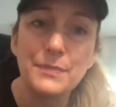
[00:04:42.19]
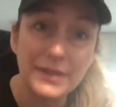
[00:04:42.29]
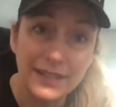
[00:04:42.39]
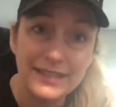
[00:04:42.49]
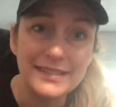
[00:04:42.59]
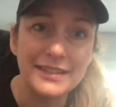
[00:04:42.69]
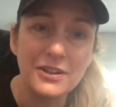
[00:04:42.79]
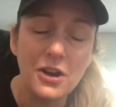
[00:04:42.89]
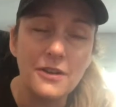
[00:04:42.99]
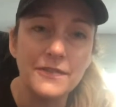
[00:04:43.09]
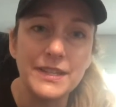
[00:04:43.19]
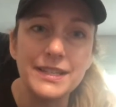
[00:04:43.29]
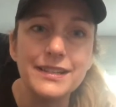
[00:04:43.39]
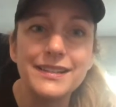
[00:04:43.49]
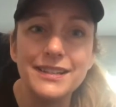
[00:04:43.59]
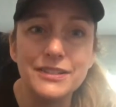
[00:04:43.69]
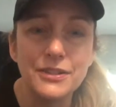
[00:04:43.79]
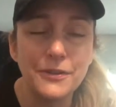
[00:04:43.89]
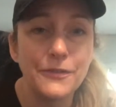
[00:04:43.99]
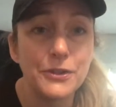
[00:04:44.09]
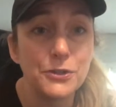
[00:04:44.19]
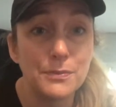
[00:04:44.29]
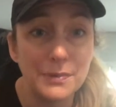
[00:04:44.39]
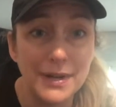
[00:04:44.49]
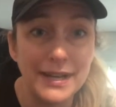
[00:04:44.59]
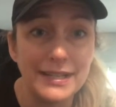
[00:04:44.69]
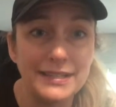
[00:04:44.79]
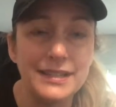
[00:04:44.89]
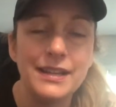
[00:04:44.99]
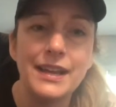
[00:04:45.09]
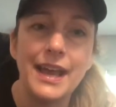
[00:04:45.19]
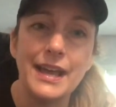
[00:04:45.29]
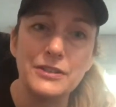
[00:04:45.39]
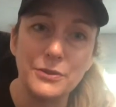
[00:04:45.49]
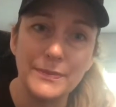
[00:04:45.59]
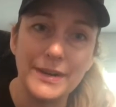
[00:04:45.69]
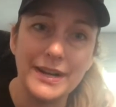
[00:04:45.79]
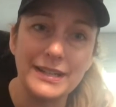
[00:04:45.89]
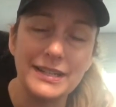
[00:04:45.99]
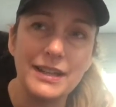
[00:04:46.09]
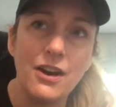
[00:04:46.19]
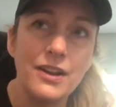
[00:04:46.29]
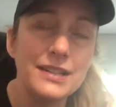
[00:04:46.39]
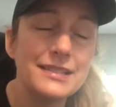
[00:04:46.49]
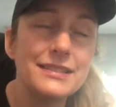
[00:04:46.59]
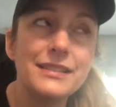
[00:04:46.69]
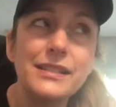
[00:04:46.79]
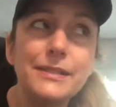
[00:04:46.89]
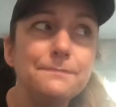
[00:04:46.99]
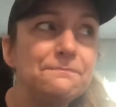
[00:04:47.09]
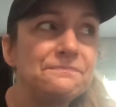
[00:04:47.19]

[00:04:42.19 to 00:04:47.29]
plus the coffee can do for your brain and your body. Honestly,